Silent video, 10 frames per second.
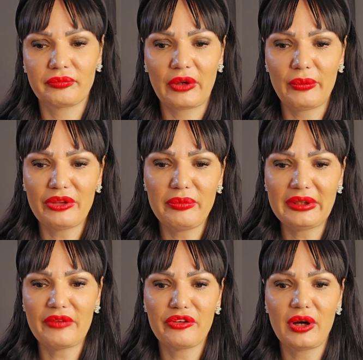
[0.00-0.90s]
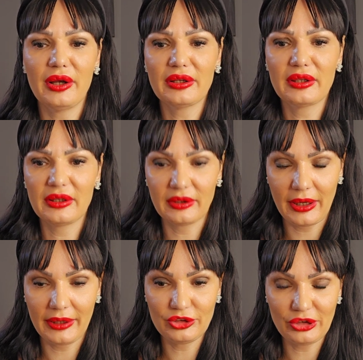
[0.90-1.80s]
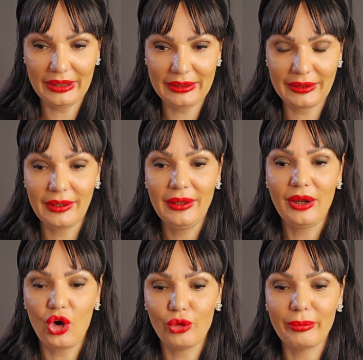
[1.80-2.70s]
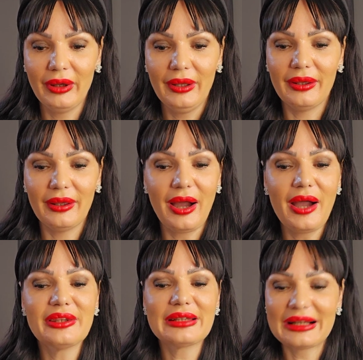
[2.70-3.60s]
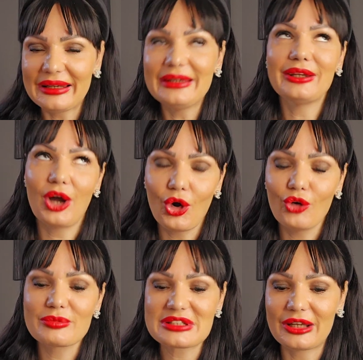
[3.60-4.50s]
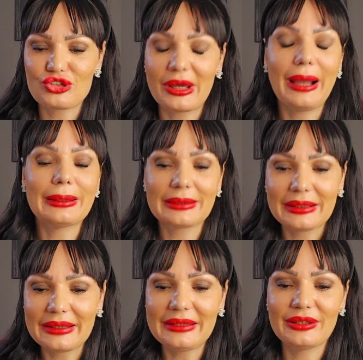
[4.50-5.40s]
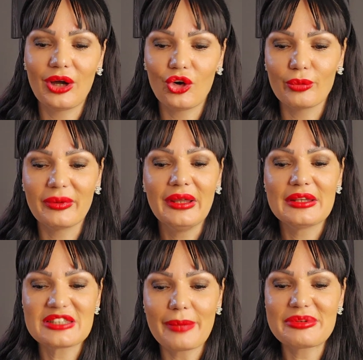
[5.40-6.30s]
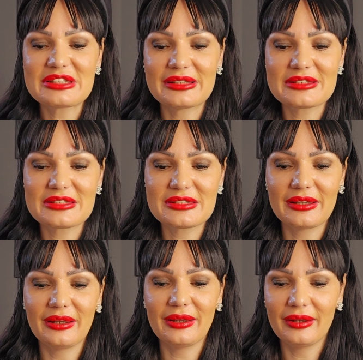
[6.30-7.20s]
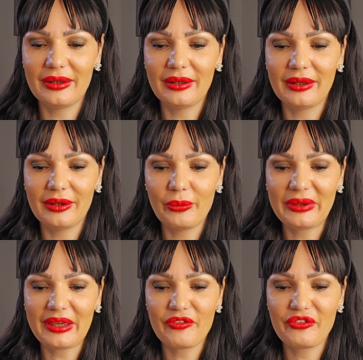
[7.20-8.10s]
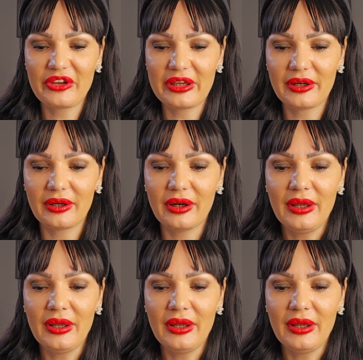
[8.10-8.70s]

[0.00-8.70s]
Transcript: What we have here? Unhygienic home. Unclean home, Stasha. Unclean home. Substance we have here.